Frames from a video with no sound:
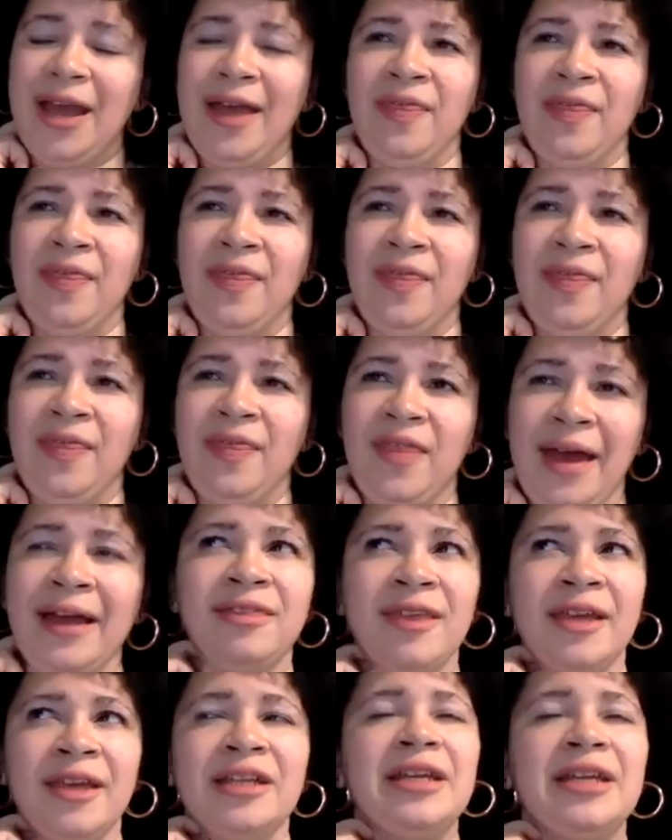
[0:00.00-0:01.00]
And that, I
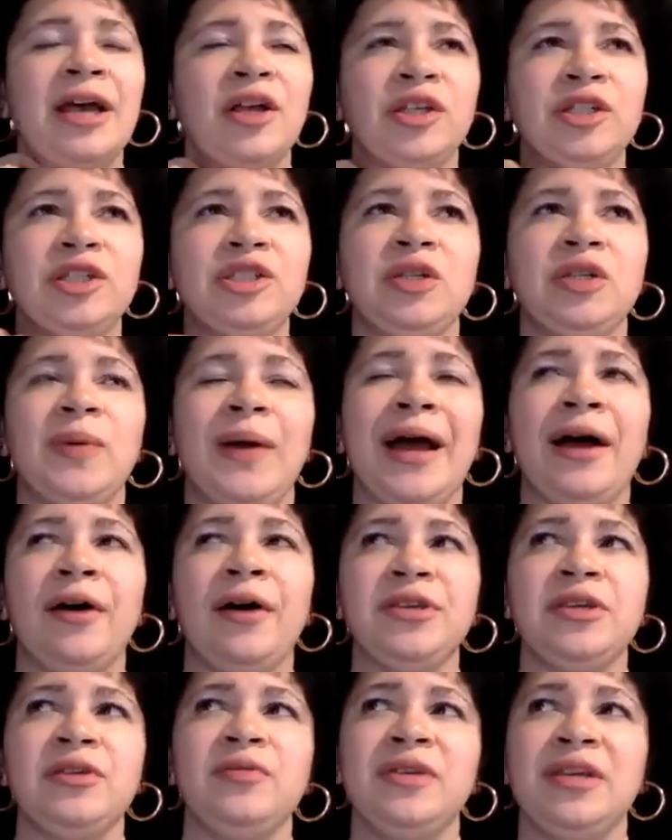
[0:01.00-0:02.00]
think, tells you
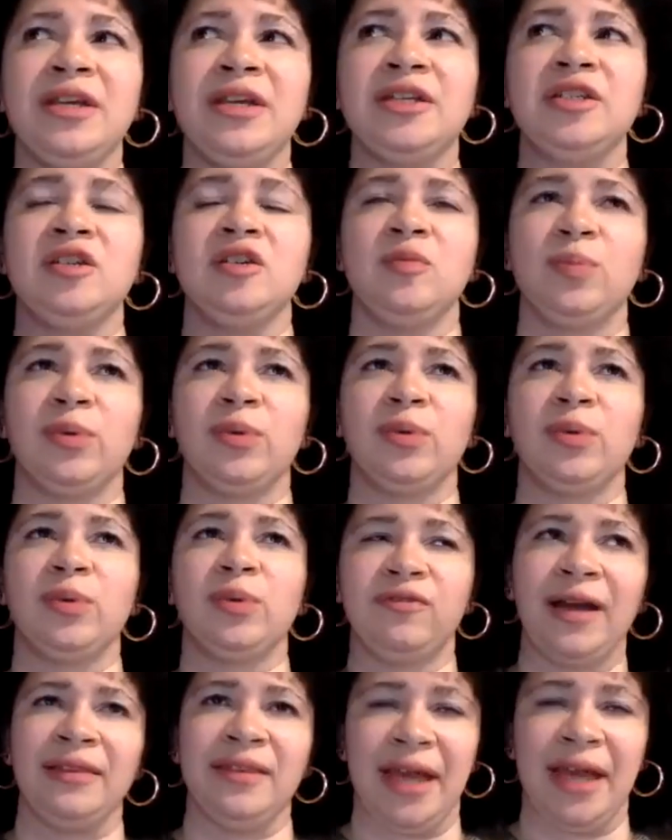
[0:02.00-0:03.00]
how you need to
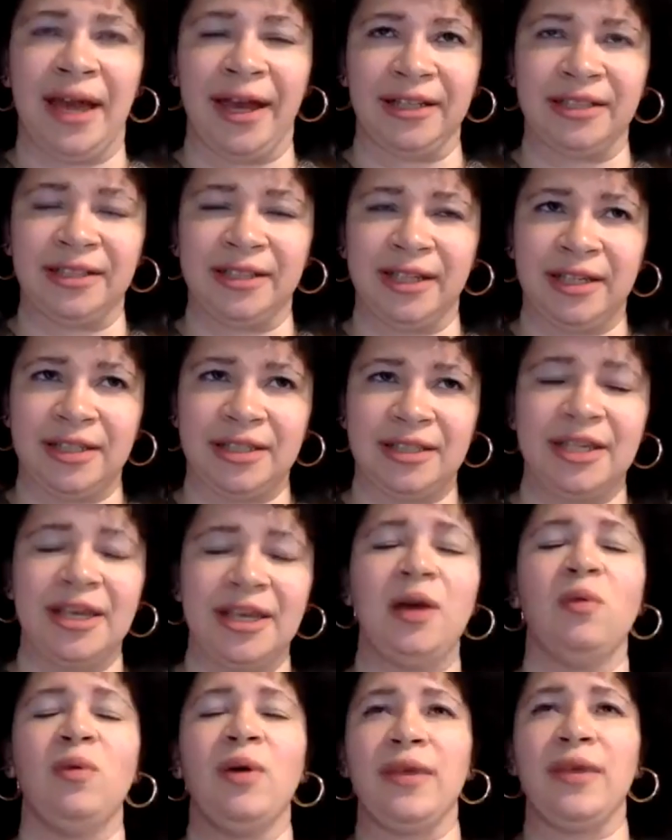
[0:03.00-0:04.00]
provide the access,
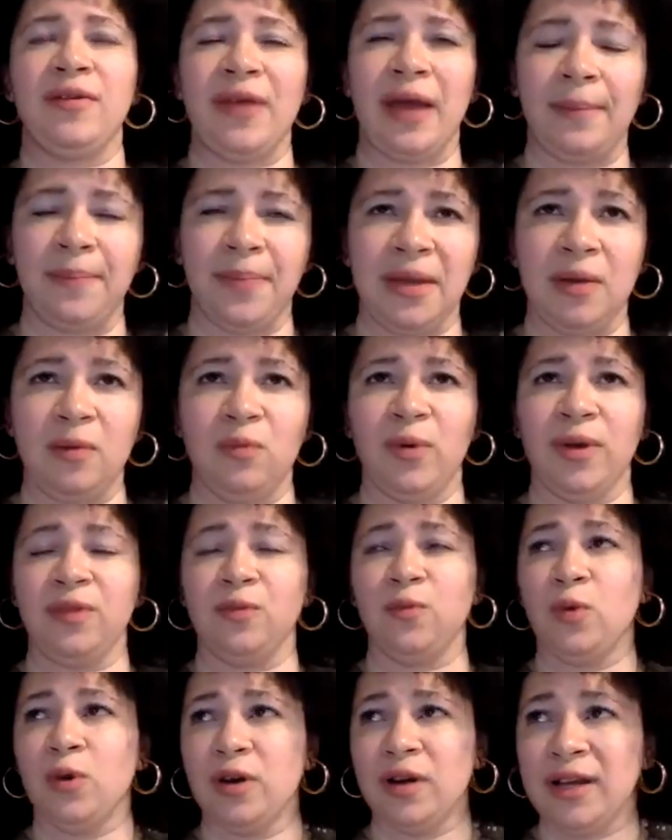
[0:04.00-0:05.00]
whether that be with
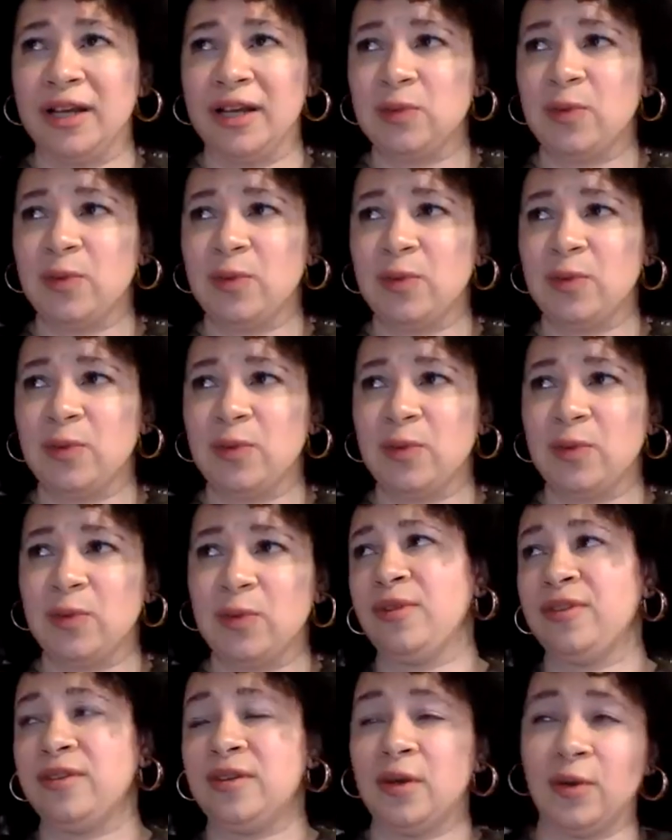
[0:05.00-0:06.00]
warnings, whether that
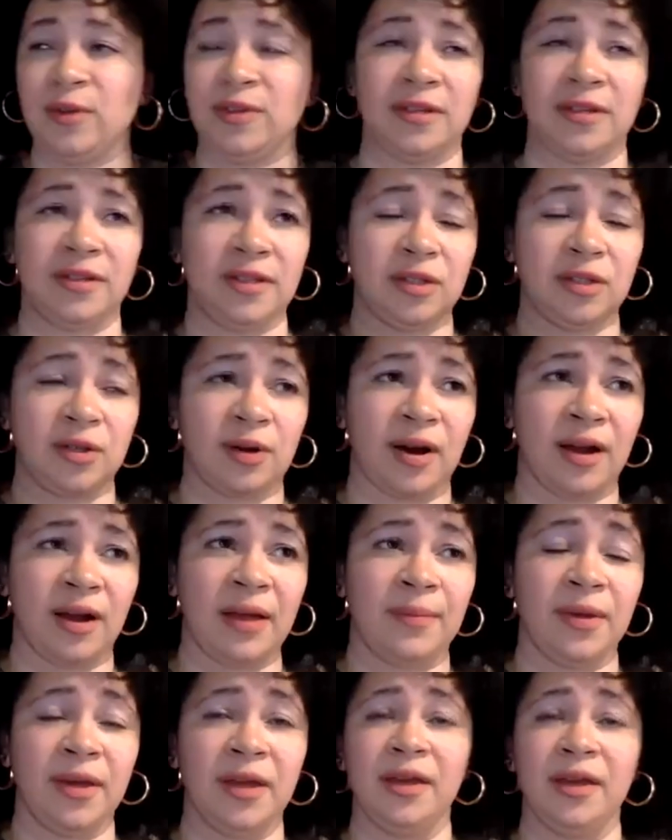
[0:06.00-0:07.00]
be with notes that
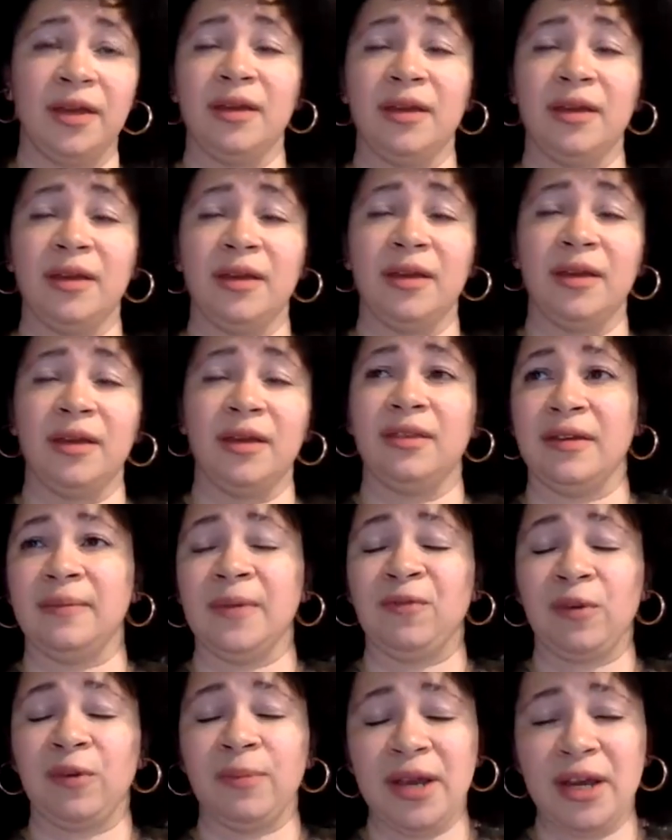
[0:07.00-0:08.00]
describe the
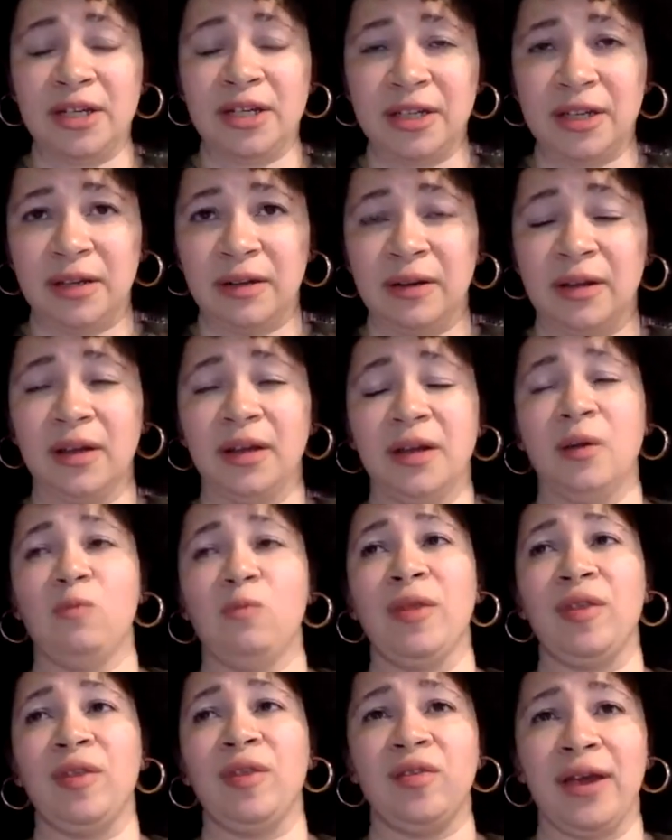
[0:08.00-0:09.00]
information,
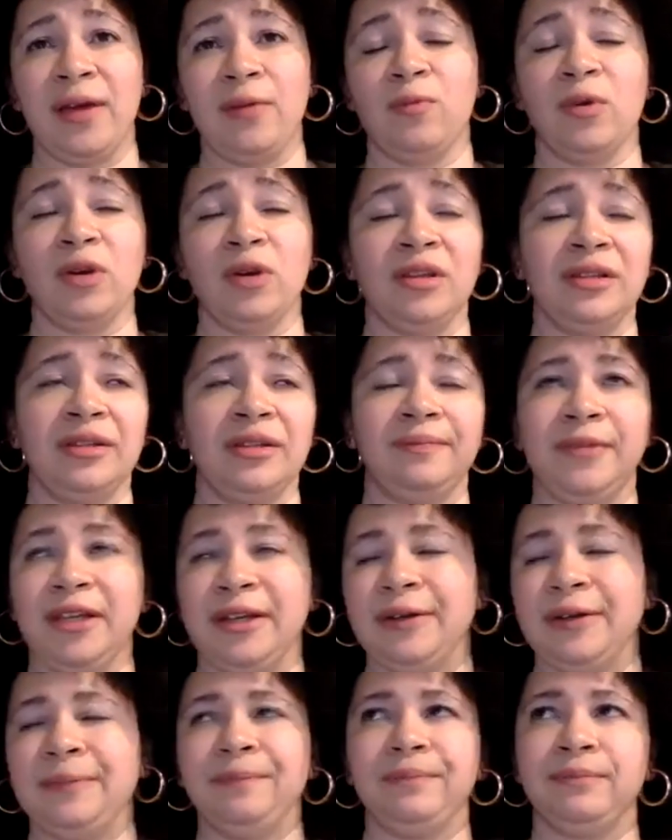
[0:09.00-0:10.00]
whether that
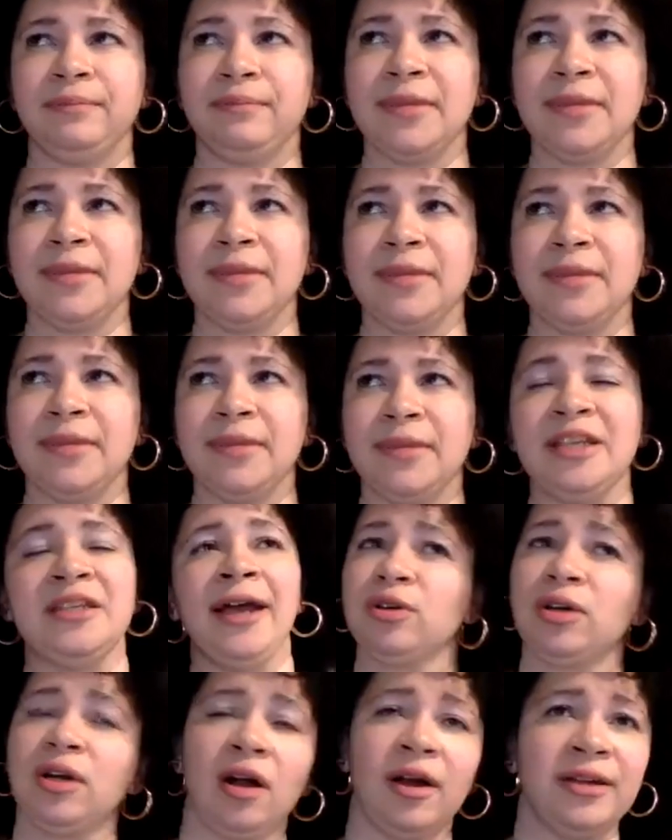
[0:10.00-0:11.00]
is
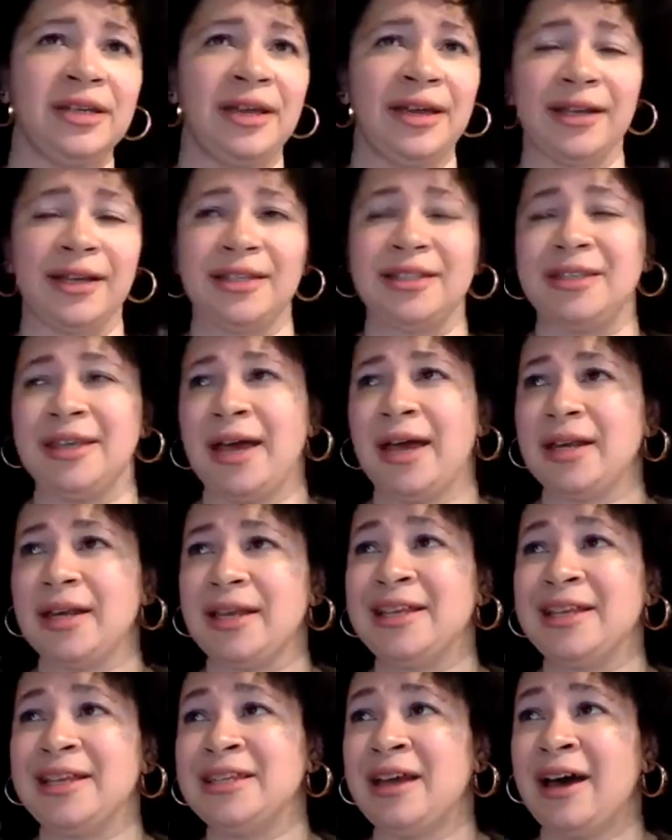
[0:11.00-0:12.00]
extra context that
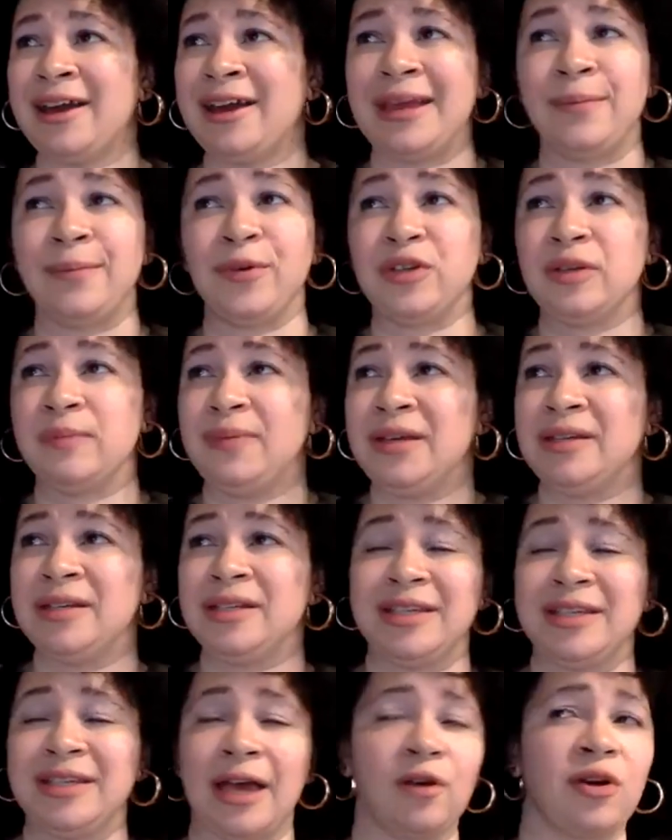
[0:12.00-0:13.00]
is not able to be
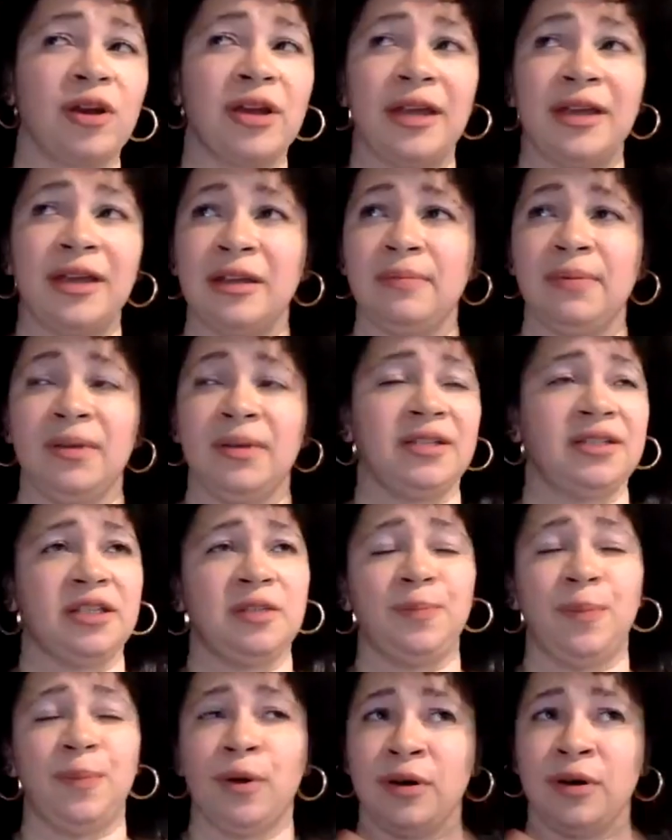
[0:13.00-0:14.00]
disaggregated because
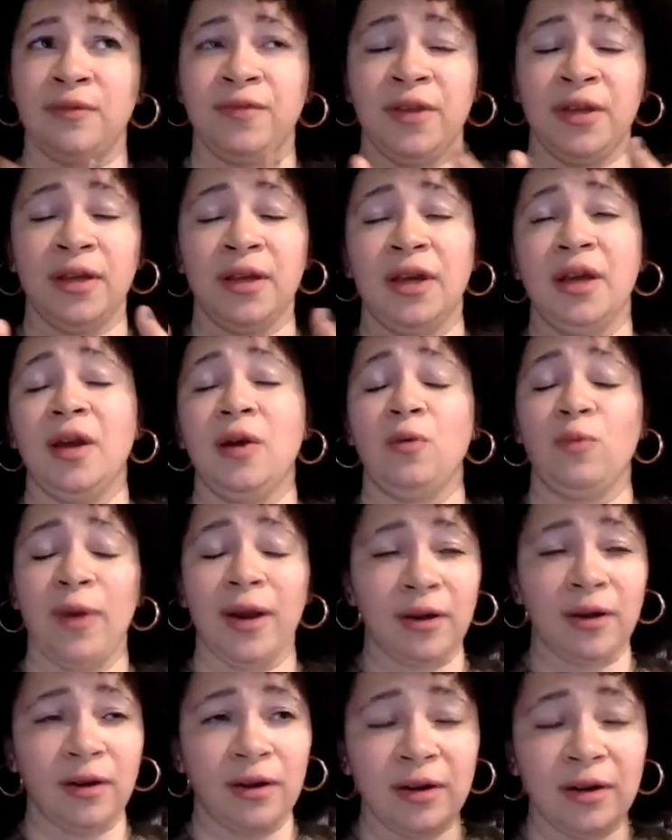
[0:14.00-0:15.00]
it's part of the
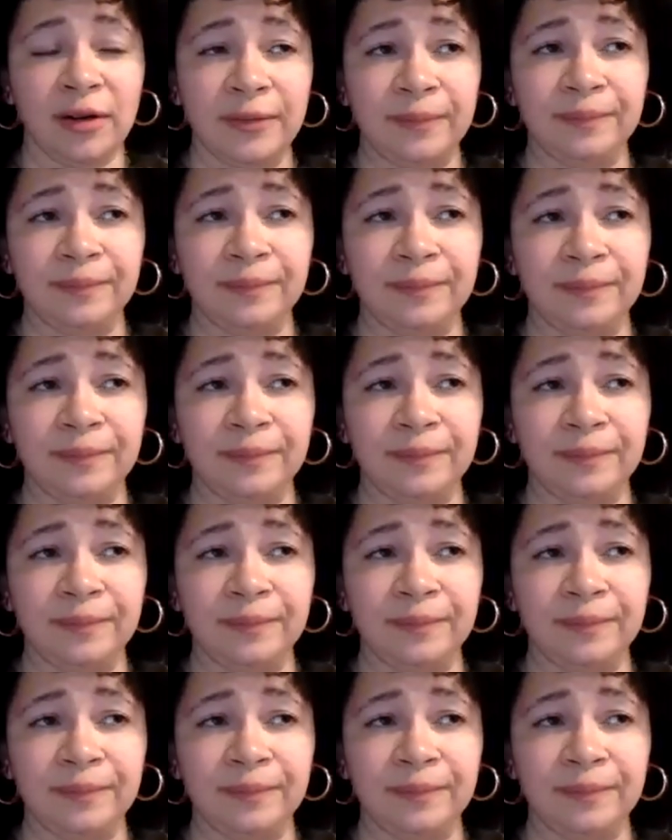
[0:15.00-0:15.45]
record.